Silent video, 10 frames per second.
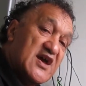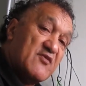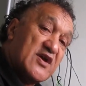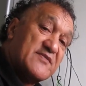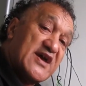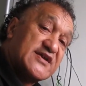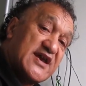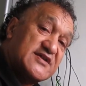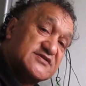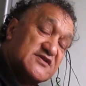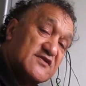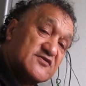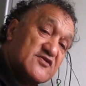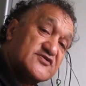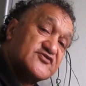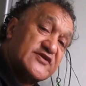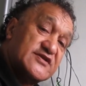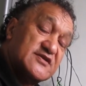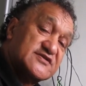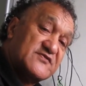I won my case on Cook
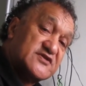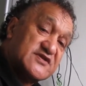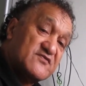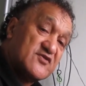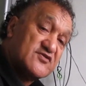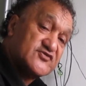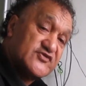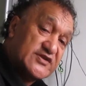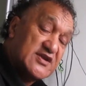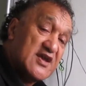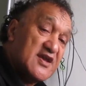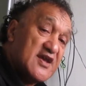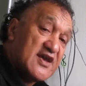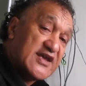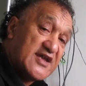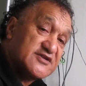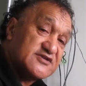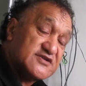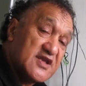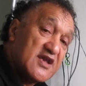Street, 77 Cook Street,
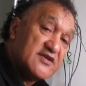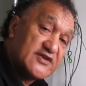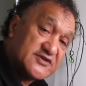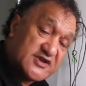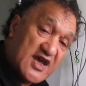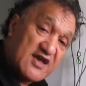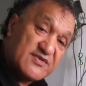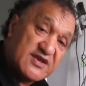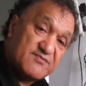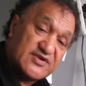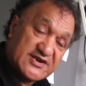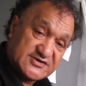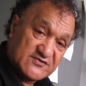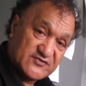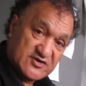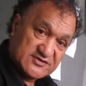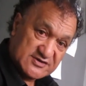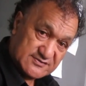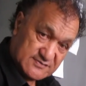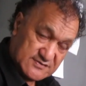against the CID, Police of New
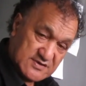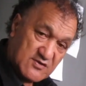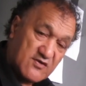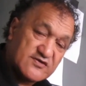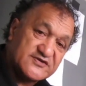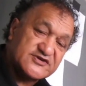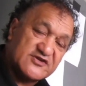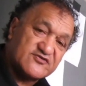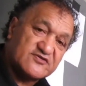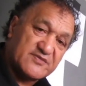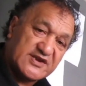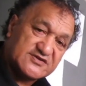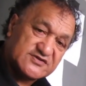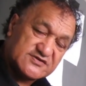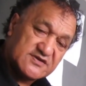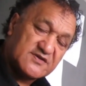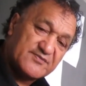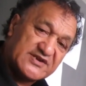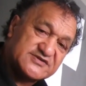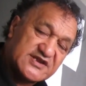Zealand, Auckland Central, the biggest
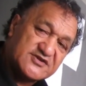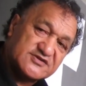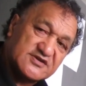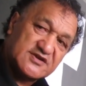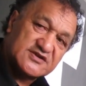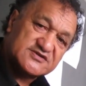police station in